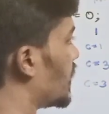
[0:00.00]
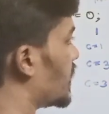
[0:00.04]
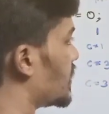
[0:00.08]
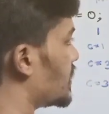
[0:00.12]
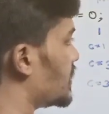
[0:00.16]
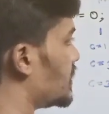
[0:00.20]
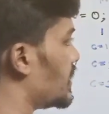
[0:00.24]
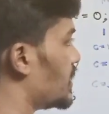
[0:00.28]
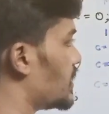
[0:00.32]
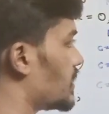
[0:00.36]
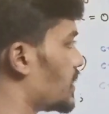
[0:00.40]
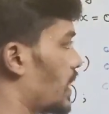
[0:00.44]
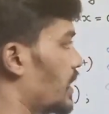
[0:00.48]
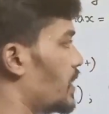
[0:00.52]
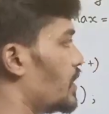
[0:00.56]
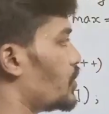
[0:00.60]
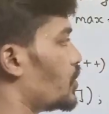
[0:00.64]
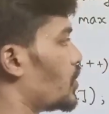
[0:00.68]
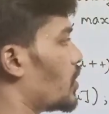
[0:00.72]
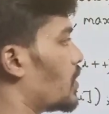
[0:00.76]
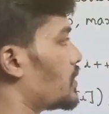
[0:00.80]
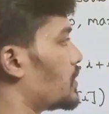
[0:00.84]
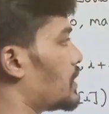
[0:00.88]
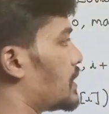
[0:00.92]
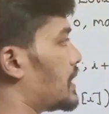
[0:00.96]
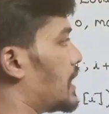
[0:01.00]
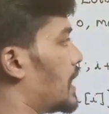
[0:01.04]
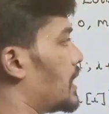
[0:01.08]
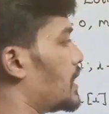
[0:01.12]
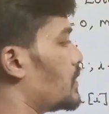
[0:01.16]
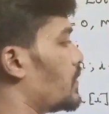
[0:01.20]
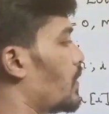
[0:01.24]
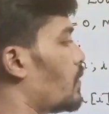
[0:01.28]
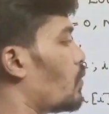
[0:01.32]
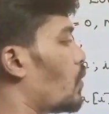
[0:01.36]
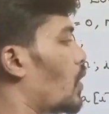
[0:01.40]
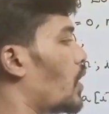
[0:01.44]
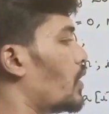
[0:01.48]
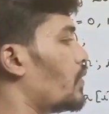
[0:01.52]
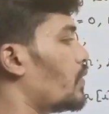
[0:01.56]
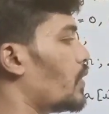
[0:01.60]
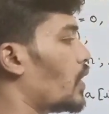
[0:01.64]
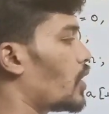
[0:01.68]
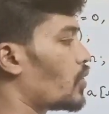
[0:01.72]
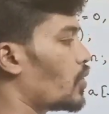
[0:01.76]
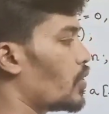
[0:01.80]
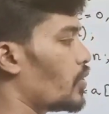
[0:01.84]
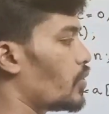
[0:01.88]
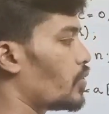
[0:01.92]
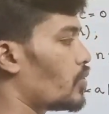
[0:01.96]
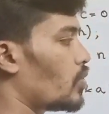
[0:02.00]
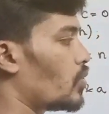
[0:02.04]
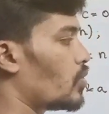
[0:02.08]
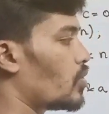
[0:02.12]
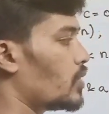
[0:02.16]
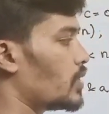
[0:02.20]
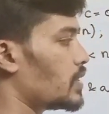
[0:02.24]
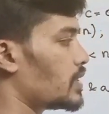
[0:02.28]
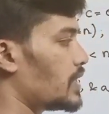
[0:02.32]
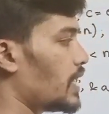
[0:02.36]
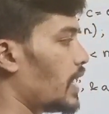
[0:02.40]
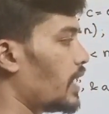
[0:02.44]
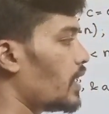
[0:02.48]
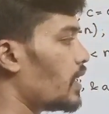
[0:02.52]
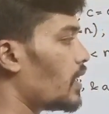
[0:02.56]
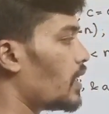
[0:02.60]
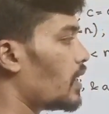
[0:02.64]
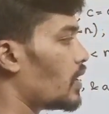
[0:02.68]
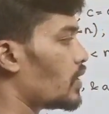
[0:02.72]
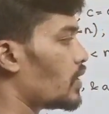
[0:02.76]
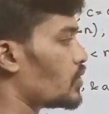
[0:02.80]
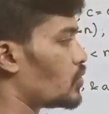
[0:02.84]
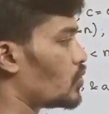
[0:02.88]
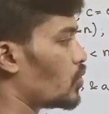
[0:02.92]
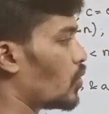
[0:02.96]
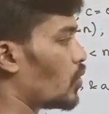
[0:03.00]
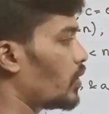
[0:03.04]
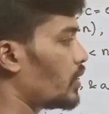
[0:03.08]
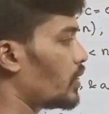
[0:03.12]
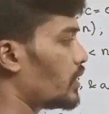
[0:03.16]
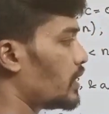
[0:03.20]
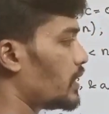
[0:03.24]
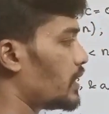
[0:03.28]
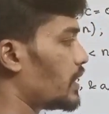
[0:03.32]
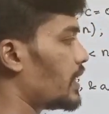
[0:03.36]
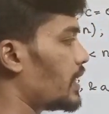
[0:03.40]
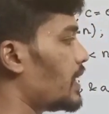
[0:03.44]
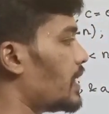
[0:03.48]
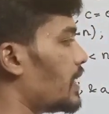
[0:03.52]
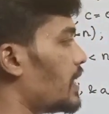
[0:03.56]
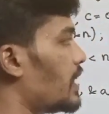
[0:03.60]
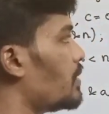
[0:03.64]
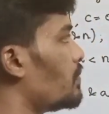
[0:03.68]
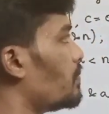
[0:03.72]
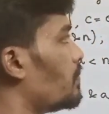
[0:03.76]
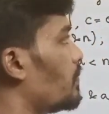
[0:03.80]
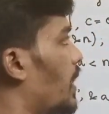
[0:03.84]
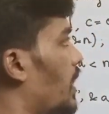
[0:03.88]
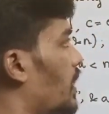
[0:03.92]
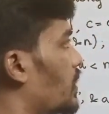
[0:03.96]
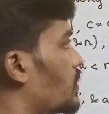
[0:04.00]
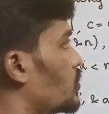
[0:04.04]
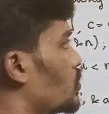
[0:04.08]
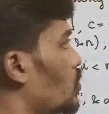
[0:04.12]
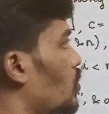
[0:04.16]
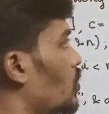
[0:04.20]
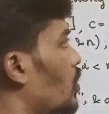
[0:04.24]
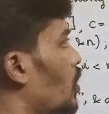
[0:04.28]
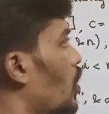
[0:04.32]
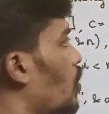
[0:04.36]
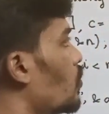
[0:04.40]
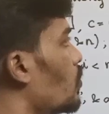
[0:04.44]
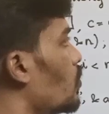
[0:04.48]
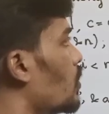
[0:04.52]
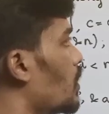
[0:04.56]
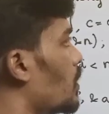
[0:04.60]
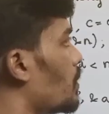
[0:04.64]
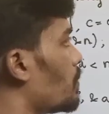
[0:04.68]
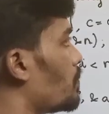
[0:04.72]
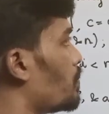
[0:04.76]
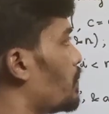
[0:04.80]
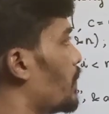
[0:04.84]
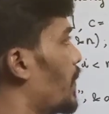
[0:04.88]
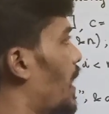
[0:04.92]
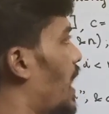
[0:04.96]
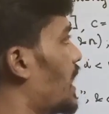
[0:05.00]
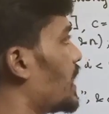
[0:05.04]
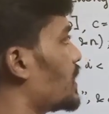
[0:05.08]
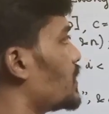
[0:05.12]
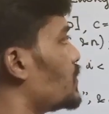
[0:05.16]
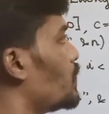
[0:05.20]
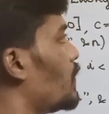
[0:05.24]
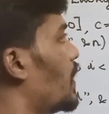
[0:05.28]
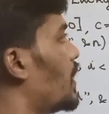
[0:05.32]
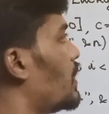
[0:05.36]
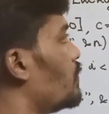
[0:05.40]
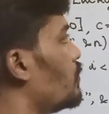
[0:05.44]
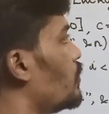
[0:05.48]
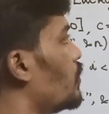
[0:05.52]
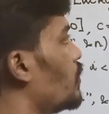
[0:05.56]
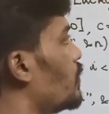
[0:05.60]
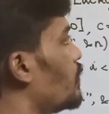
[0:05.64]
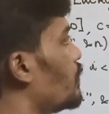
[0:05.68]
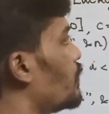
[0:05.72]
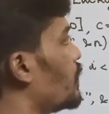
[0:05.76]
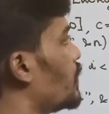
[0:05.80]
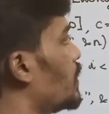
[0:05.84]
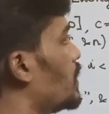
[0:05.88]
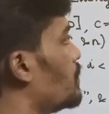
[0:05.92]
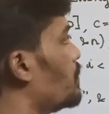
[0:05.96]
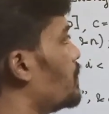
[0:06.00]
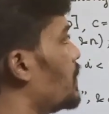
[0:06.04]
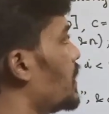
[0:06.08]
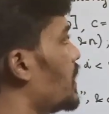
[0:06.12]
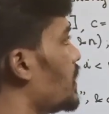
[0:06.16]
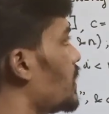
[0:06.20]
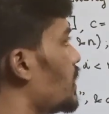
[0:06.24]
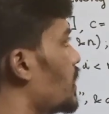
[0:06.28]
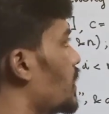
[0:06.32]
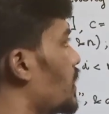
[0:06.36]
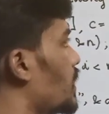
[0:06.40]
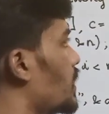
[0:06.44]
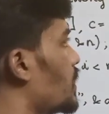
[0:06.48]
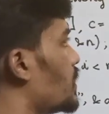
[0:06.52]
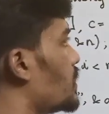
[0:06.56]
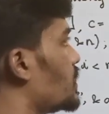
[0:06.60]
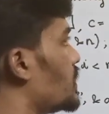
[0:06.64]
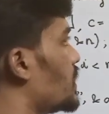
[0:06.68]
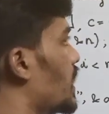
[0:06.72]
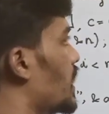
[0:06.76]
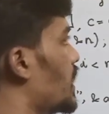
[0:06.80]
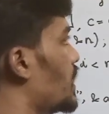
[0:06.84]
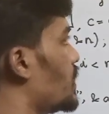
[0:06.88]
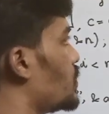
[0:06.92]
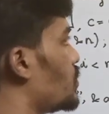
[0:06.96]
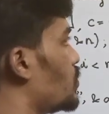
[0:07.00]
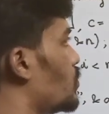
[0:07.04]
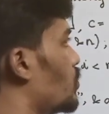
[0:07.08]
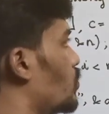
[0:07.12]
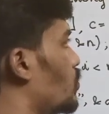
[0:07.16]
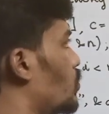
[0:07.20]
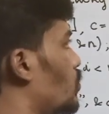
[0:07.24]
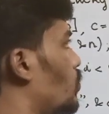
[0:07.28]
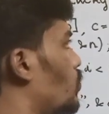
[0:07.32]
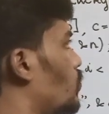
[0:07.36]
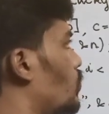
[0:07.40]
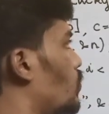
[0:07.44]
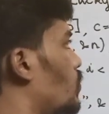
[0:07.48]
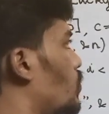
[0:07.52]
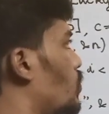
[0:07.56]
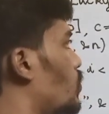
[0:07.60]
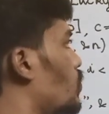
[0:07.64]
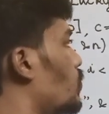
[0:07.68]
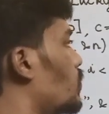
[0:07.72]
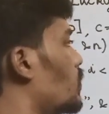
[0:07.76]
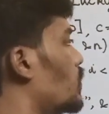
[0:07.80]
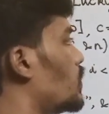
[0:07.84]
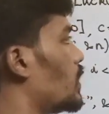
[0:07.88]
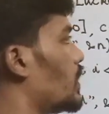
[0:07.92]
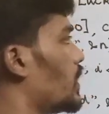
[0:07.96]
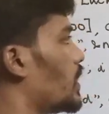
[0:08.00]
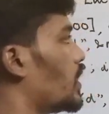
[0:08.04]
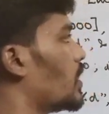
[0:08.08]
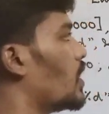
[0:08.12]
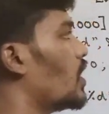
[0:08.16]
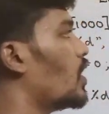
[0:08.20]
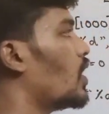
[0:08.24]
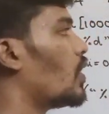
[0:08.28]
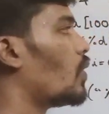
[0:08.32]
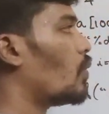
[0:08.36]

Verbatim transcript: Yes this condition also satisfied. What we are going to do is that store 3 in max. So now max value will be changed to, to 3